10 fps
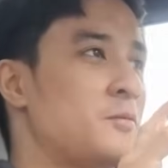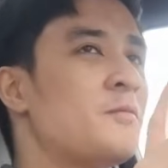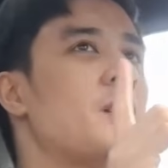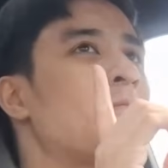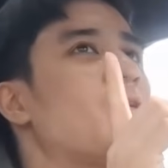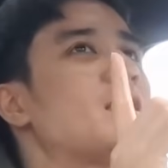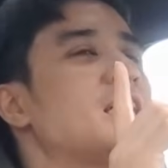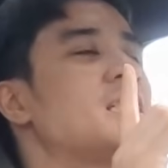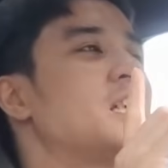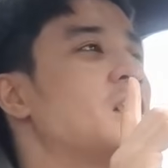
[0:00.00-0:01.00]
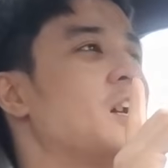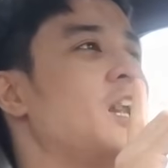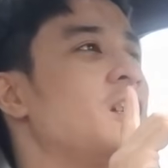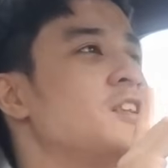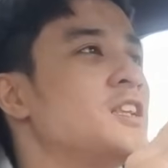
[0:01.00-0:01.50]
Remember what I said
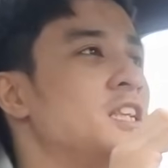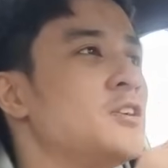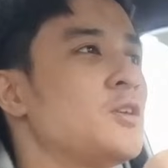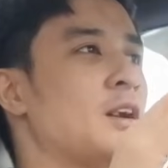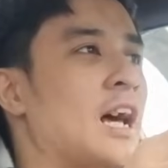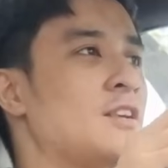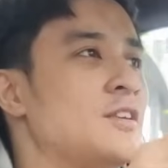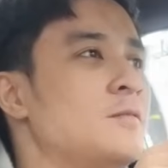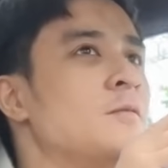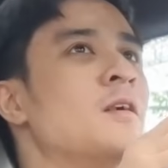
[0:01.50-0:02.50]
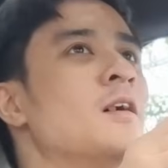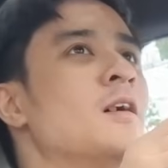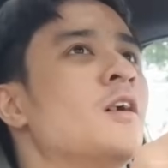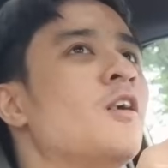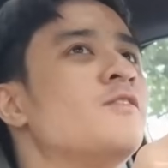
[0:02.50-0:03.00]
earlier, the 0 to 100
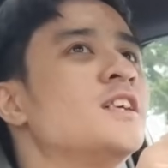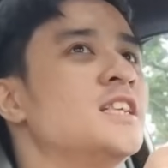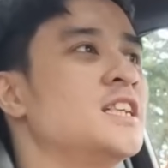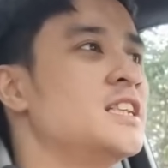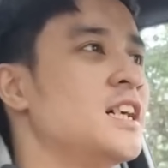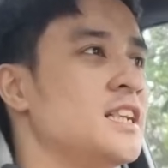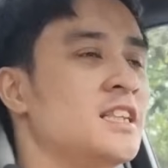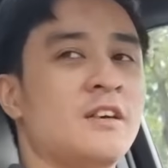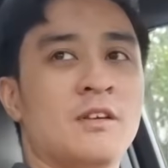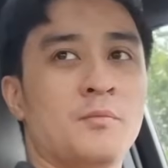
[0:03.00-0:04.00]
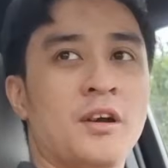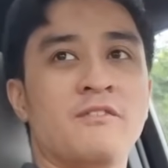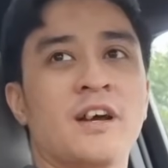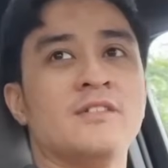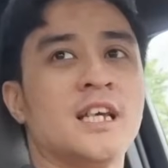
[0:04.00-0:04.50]
of this is done in
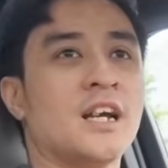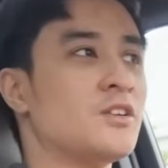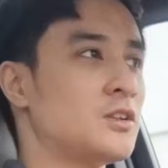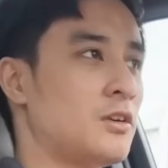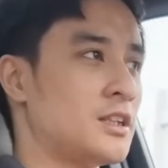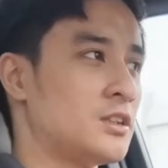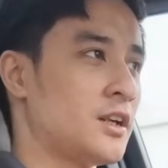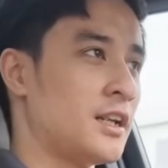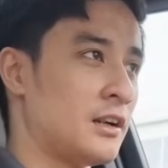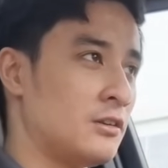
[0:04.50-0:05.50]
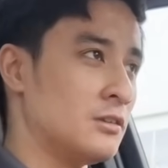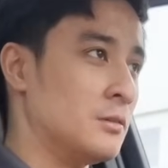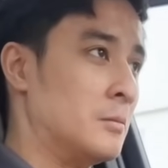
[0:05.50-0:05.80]
7.5 seconds. So let's start it out.